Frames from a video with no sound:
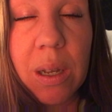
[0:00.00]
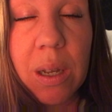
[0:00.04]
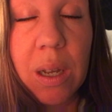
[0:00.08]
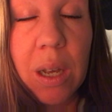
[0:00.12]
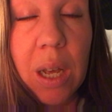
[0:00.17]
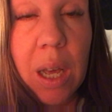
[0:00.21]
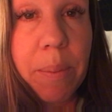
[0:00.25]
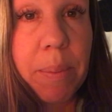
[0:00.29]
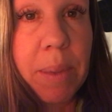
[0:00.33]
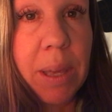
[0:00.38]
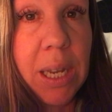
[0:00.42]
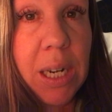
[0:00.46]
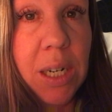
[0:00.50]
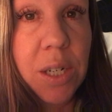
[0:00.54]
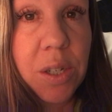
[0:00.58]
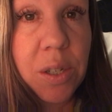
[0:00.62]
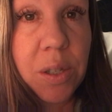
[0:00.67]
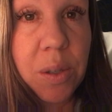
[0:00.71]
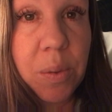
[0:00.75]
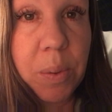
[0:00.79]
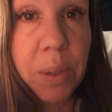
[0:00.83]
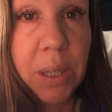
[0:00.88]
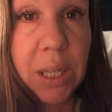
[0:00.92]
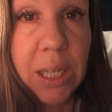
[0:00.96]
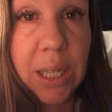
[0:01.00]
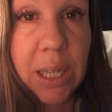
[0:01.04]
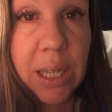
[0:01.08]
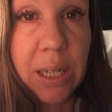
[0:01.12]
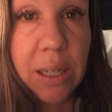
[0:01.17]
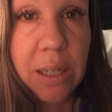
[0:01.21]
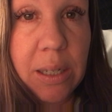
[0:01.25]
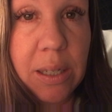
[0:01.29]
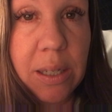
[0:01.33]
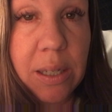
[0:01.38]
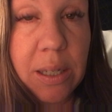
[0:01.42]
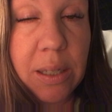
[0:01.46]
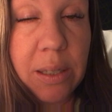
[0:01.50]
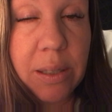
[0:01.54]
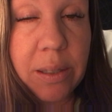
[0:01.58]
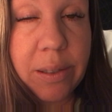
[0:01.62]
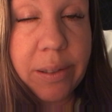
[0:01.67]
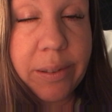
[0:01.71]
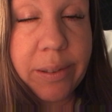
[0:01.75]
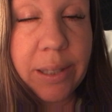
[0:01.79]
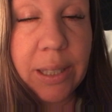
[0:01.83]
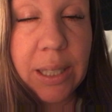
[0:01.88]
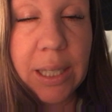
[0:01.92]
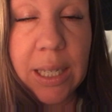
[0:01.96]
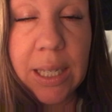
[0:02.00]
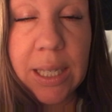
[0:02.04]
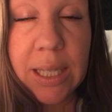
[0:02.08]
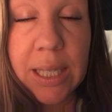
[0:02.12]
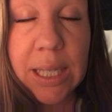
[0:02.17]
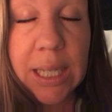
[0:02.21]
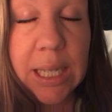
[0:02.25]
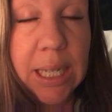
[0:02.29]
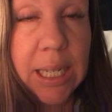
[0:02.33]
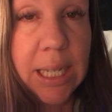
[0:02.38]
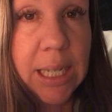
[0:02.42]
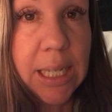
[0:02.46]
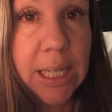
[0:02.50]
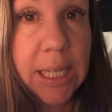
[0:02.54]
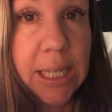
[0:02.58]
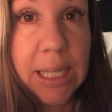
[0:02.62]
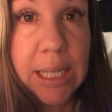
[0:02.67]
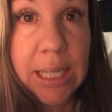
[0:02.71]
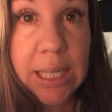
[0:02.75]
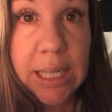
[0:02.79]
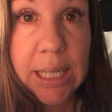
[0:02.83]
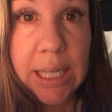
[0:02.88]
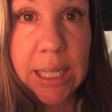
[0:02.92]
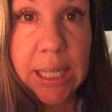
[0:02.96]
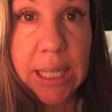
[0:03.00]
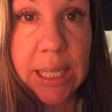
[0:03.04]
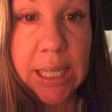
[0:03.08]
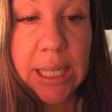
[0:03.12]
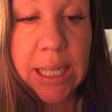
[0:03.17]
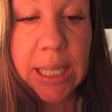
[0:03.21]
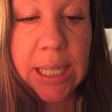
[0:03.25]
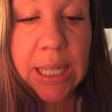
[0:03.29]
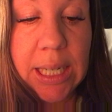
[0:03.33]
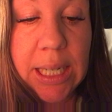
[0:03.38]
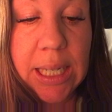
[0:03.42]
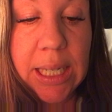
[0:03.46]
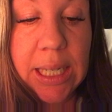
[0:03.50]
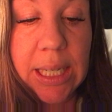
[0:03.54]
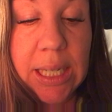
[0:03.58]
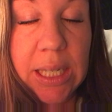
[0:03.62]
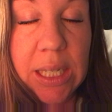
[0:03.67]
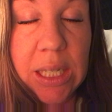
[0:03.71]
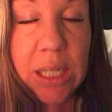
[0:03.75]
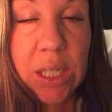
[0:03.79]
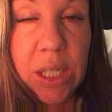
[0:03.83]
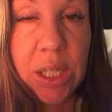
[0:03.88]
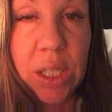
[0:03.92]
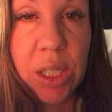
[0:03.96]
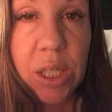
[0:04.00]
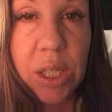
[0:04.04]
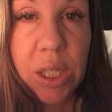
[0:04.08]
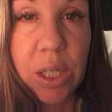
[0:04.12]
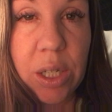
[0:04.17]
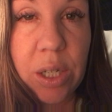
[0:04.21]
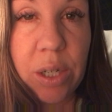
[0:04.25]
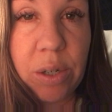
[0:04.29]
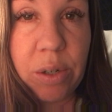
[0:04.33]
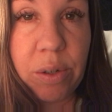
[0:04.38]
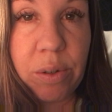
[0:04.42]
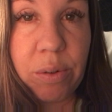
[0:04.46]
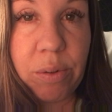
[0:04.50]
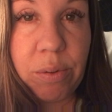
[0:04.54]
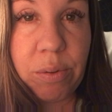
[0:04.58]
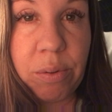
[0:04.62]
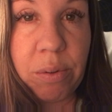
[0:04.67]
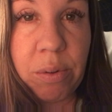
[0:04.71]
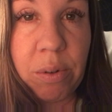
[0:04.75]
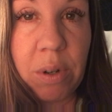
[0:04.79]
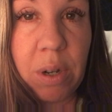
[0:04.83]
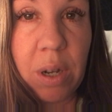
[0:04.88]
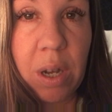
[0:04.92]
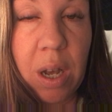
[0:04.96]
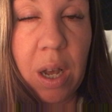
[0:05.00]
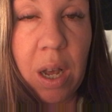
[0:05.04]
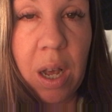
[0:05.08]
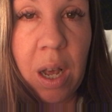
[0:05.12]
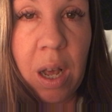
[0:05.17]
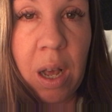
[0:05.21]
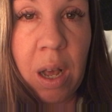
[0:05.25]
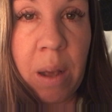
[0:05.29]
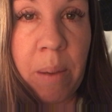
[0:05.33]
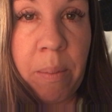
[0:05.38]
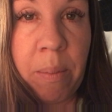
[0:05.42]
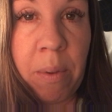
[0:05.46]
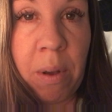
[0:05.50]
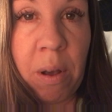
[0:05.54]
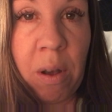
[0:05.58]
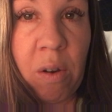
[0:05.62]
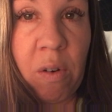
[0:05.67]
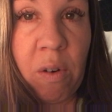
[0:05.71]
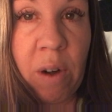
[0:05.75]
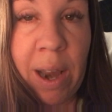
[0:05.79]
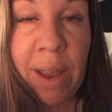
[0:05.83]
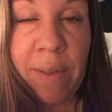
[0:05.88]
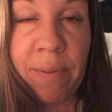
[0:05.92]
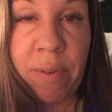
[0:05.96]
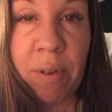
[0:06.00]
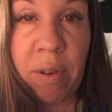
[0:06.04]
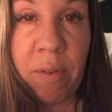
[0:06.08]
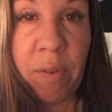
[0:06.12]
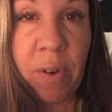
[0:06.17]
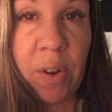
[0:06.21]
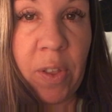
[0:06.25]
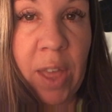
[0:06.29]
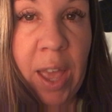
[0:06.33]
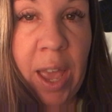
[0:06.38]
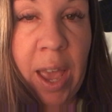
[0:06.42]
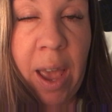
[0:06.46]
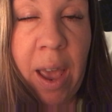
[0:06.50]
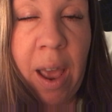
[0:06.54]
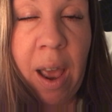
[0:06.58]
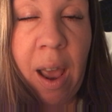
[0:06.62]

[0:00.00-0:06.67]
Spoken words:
I made it to the weekend. Yes, I did. So I'm grateful for that.